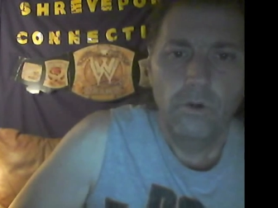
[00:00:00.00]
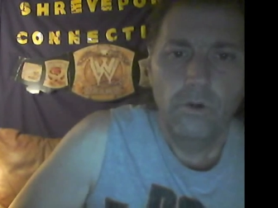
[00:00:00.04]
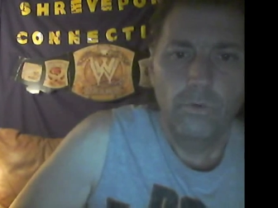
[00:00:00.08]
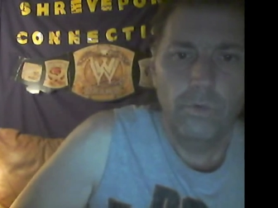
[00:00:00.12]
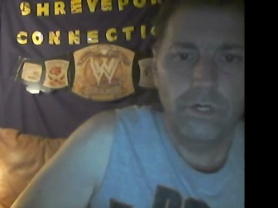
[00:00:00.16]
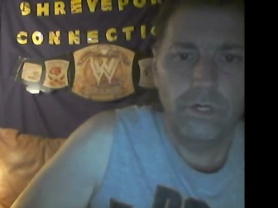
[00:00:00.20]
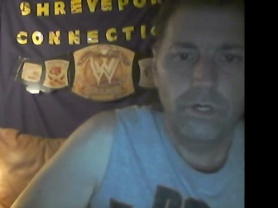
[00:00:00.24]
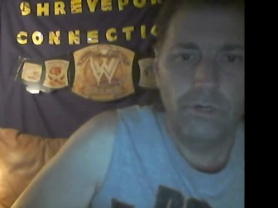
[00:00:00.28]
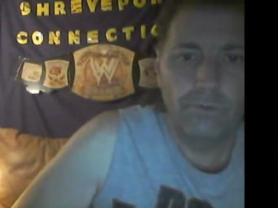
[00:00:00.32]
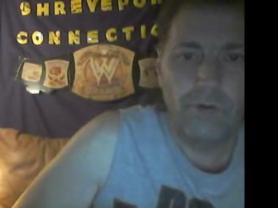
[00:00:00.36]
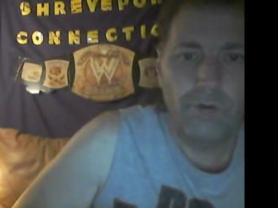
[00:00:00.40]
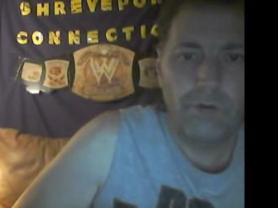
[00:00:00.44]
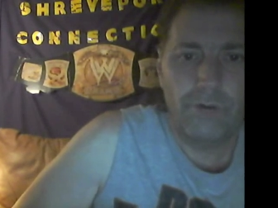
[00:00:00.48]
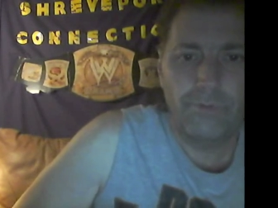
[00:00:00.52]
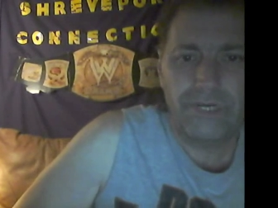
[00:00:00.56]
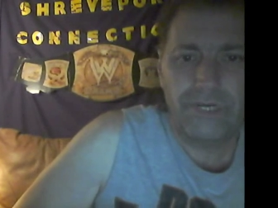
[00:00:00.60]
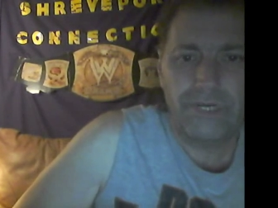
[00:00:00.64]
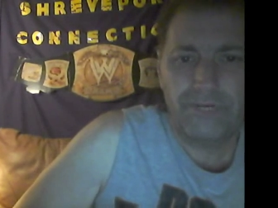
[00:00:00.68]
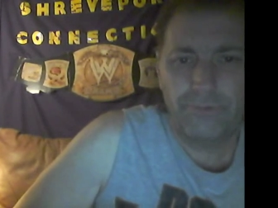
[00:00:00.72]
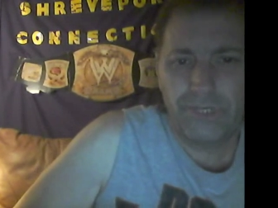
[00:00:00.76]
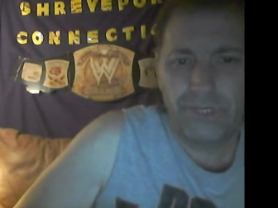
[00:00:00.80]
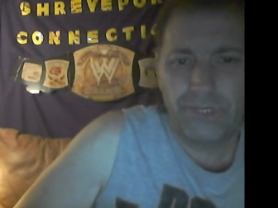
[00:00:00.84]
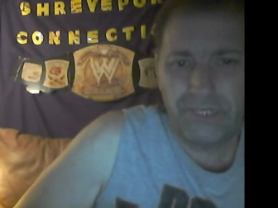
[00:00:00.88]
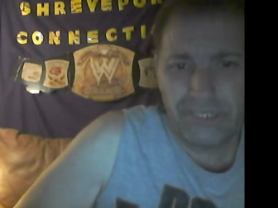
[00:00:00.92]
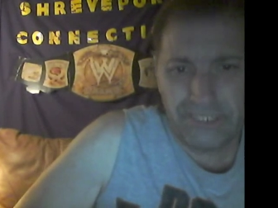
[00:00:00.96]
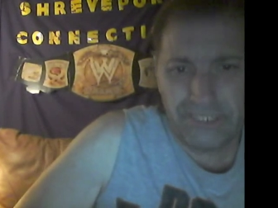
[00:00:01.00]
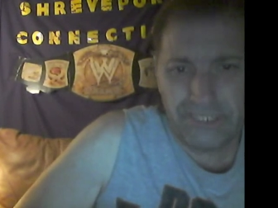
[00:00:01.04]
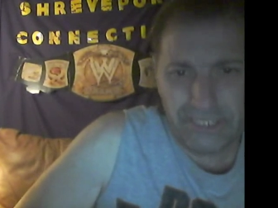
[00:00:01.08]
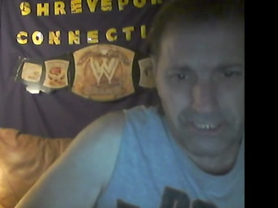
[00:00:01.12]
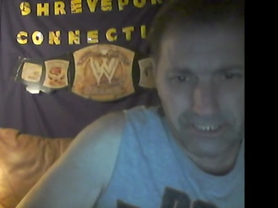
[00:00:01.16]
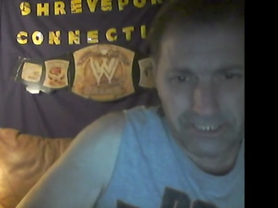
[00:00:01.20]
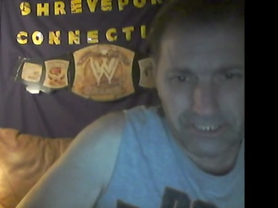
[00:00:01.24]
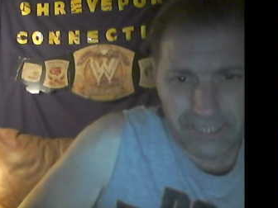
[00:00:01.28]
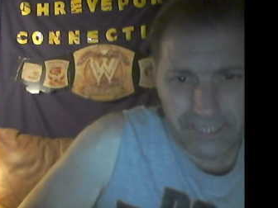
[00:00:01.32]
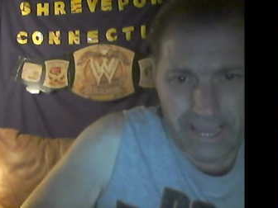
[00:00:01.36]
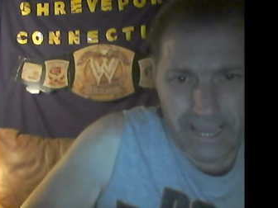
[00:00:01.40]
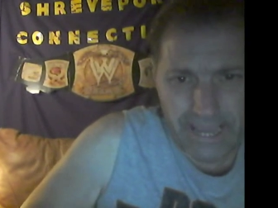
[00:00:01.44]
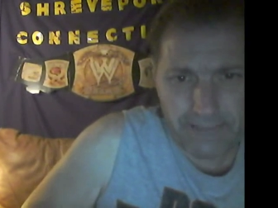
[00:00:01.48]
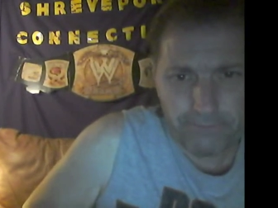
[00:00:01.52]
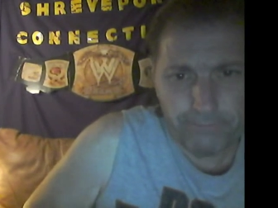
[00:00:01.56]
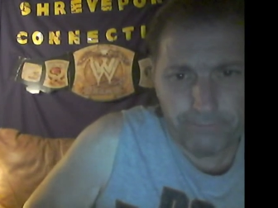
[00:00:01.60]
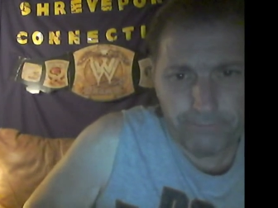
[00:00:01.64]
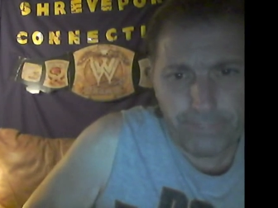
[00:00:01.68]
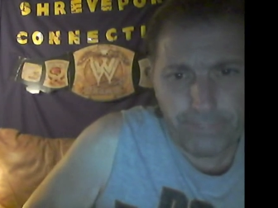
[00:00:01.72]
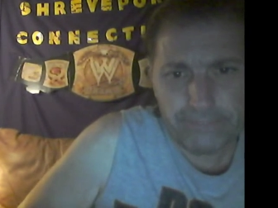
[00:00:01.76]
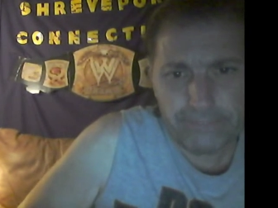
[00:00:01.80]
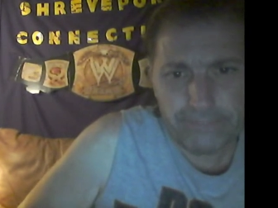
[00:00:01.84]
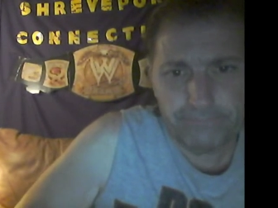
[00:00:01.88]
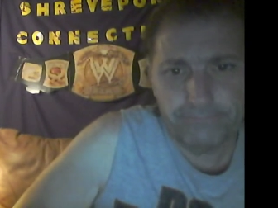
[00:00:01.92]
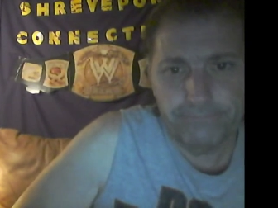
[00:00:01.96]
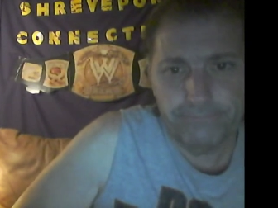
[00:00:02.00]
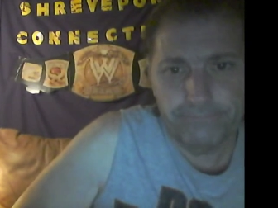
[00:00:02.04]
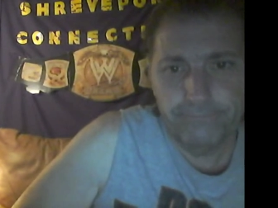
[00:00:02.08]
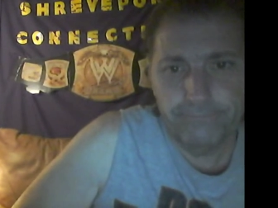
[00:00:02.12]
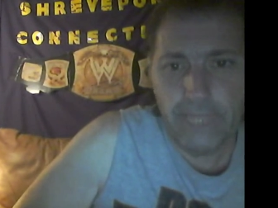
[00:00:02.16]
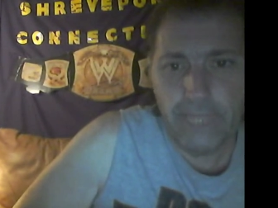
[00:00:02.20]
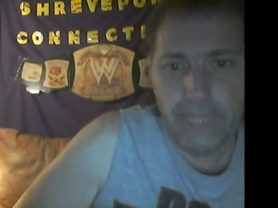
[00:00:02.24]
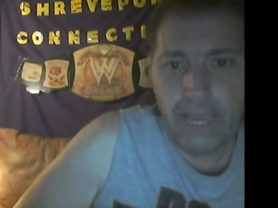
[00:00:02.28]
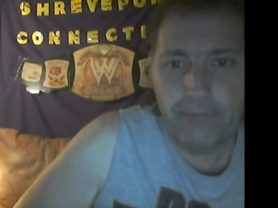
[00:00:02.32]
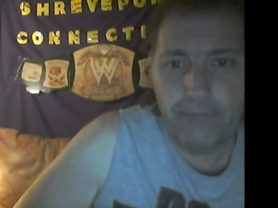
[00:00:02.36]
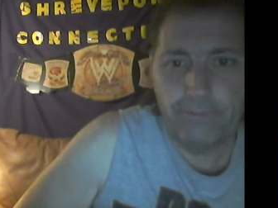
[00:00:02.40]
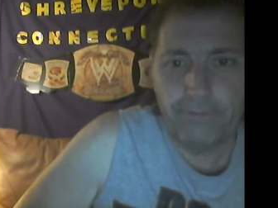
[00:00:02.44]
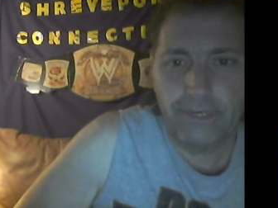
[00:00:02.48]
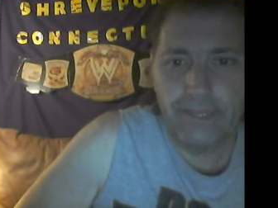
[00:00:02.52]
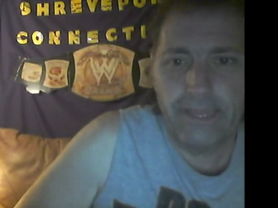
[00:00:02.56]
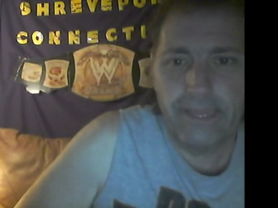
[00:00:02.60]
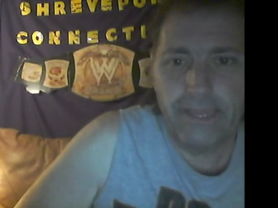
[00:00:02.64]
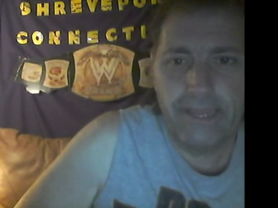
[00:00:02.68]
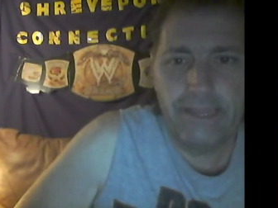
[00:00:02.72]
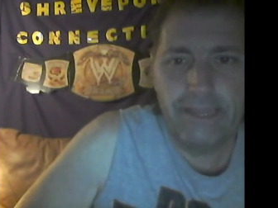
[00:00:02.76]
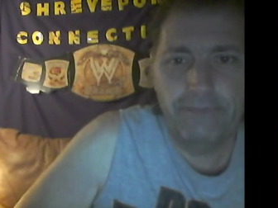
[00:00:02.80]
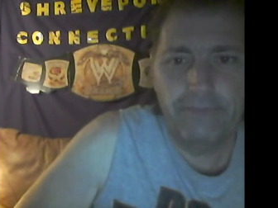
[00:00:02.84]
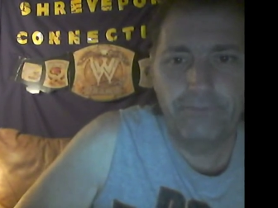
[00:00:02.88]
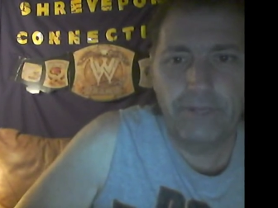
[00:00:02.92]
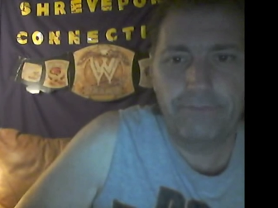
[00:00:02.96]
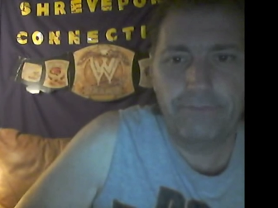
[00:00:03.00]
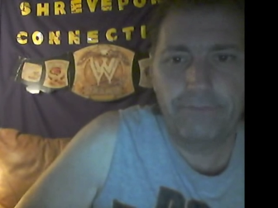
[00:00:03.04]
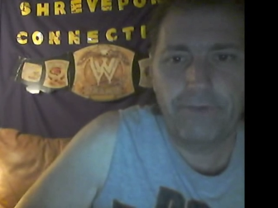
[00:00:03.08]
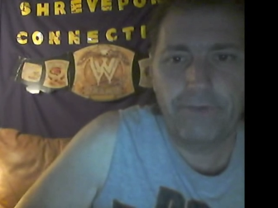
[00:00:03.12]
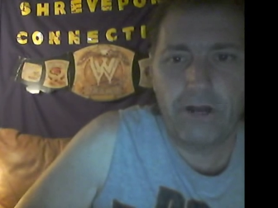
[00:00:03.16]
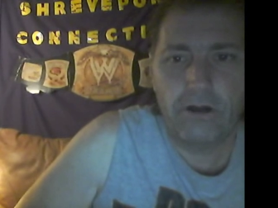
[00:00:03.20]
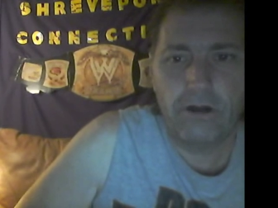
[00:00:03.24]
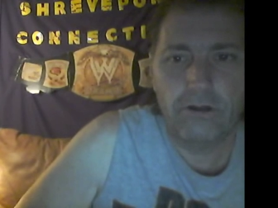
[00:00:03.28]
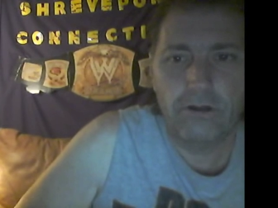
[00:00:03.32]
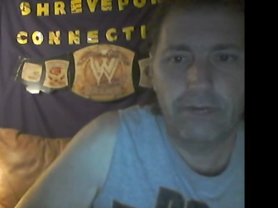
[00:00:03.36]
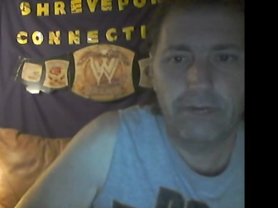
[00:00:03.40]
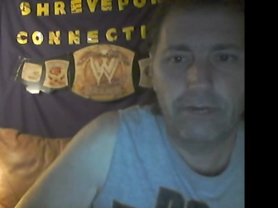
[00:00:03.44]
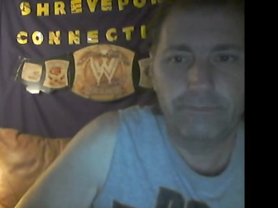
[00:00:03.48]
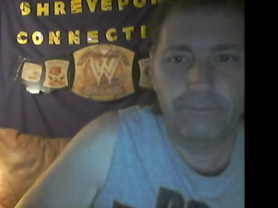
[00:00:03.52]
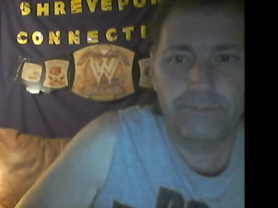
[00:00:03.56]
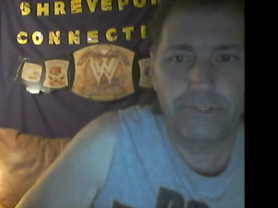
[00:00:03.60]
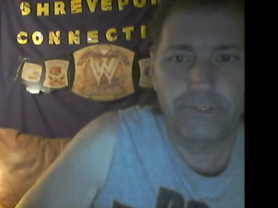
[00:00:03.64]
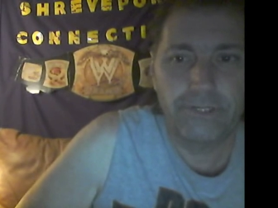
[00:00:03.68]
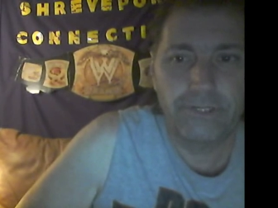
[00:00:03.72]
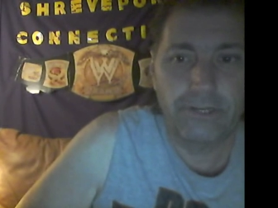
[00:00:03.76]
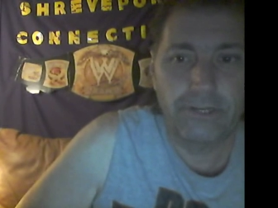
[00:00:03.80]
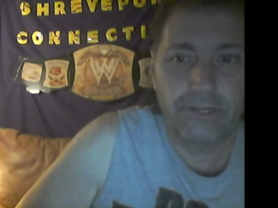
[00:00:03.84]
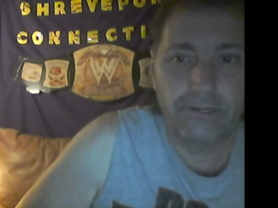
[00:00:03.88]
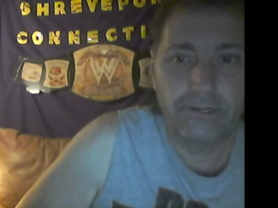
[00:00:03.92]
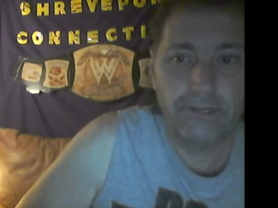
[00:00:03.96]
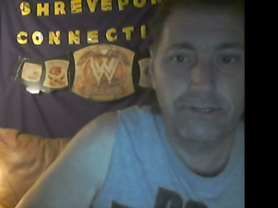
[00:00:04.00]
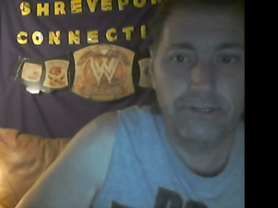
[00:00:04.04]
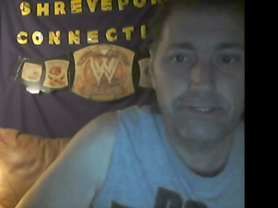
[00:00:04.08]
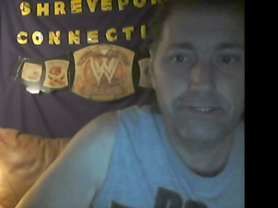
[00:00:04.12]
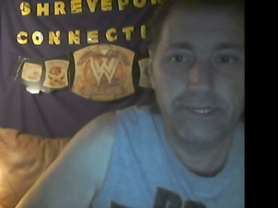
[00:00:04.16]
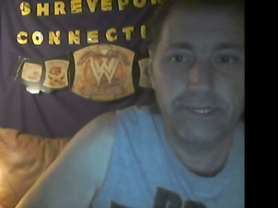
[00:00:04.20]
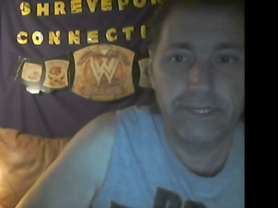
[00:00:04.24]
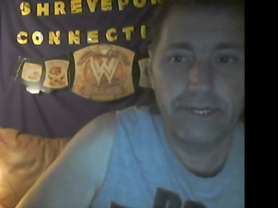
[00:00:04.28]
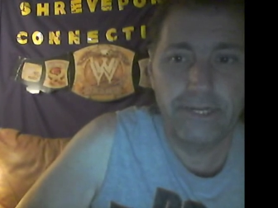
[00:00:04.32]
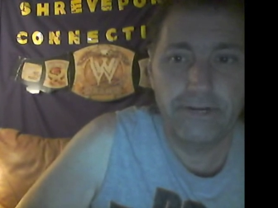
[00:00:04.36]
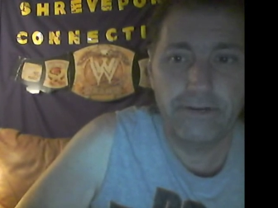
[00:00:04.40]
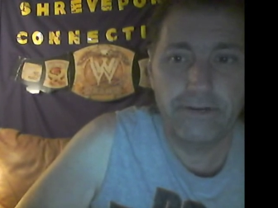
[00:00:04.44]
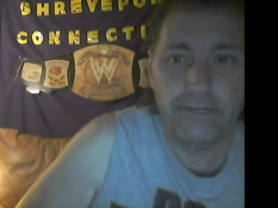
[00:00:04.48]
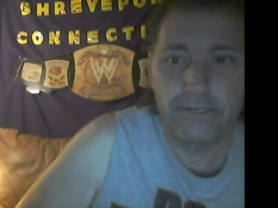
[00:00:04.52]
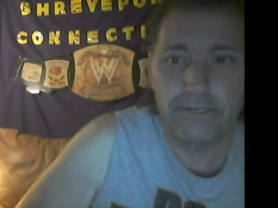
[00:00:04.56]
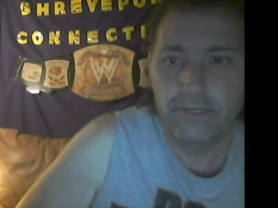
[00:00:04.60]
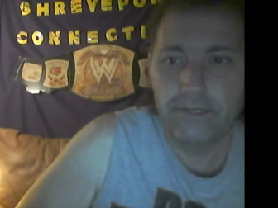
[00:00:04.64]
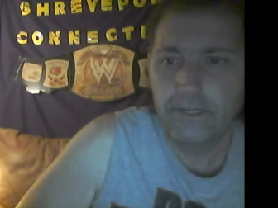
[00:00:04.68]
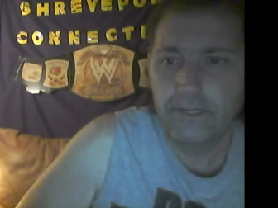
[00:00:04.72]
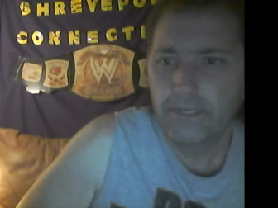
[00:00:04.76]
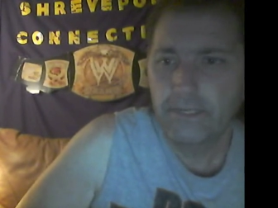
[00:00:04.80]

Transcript: what, what would it look like, but I believe we've all come to the conclusion here at